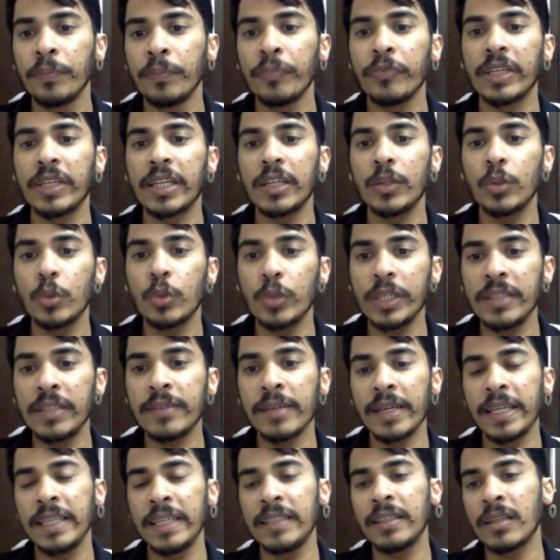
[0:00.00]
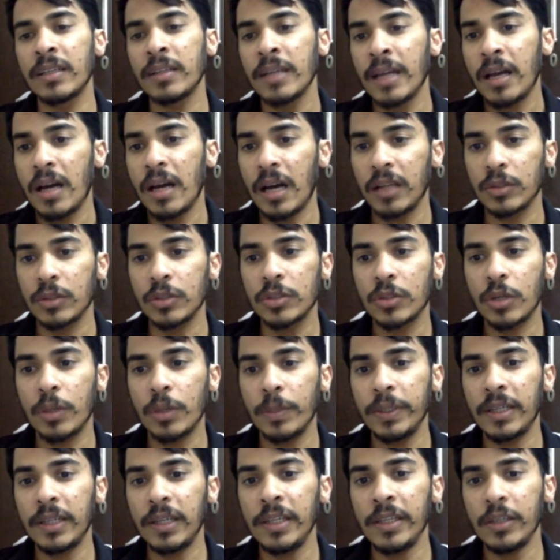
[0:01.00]
We can do it either
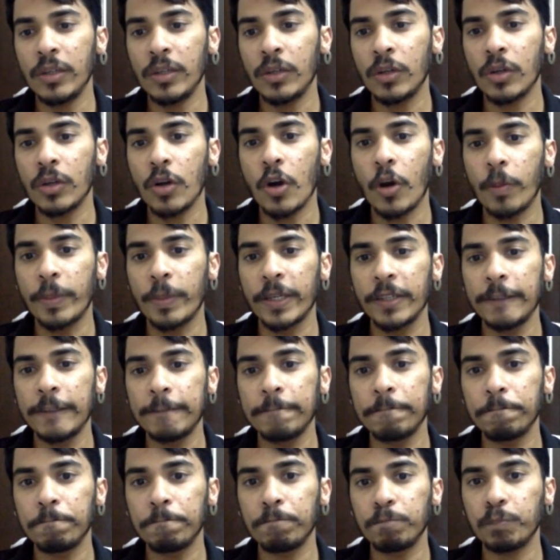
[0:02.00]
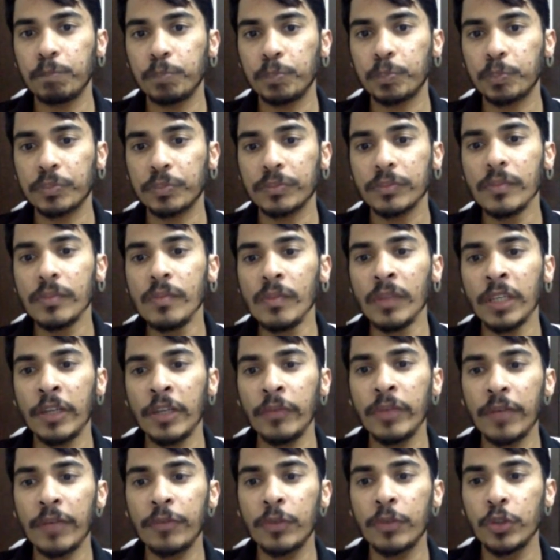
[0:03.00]
arthroscopically or open. And
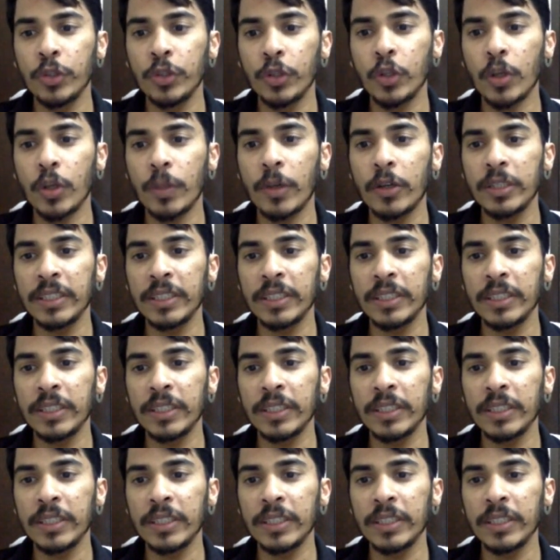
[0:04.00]
we have to know about the